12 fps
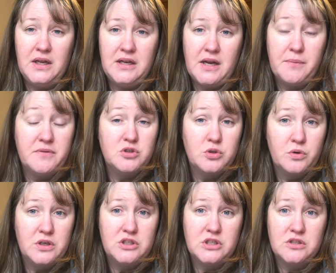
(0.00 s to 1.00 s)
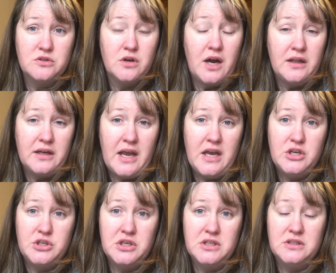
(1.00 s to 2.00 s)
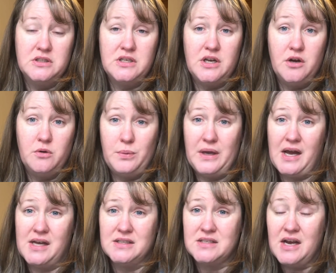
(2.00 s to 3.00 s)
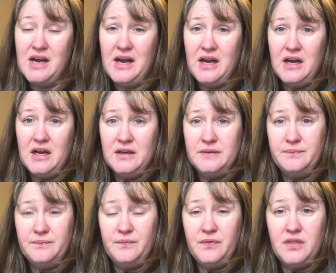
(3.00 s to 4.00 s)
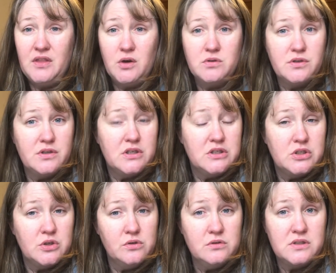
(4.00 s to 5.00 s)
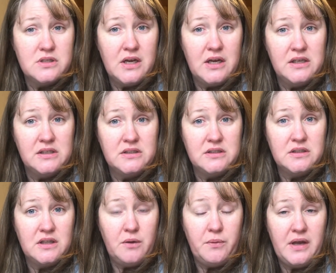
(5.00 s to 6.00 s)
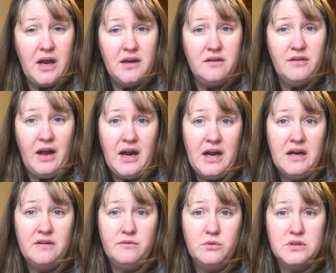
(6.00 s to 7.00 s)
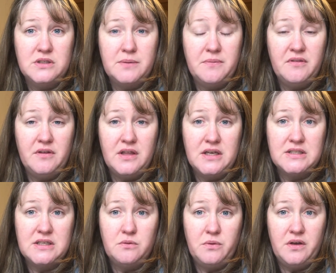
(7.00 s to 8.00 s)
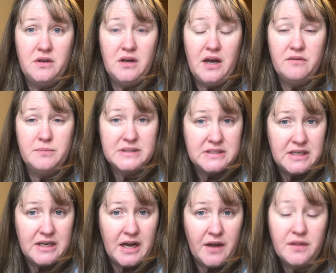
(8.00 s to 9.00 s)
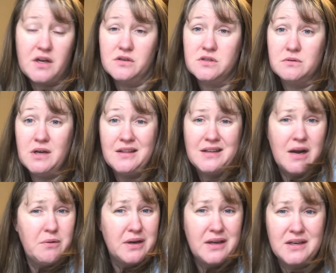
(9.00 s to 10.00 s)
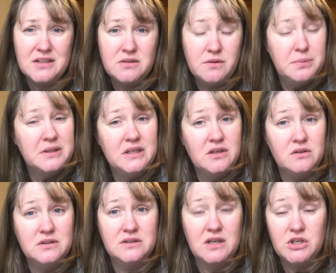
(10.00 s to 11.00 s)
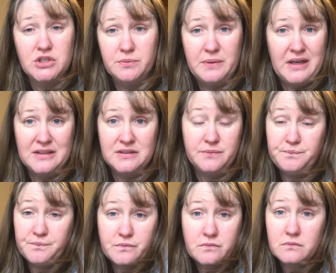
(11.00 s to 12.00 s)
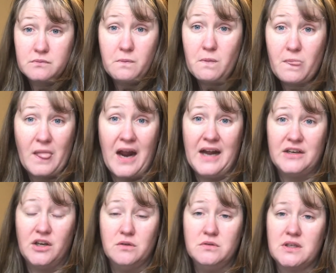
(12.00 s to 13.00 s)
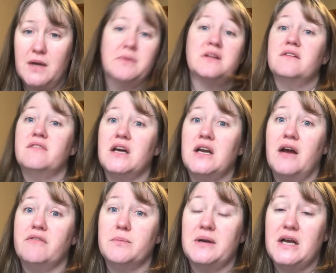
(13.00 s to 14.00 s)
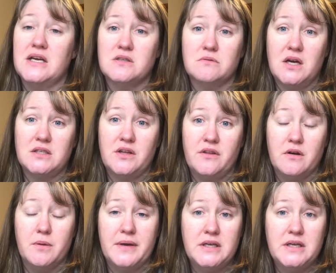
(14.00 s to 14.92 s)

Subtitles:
any type of shortages or allocations, because those are the concerns that we kind of have with some of the things that we have been seeing out there. So not that I want to get into a political discussion, because I don't. I believe that everybody has a right to their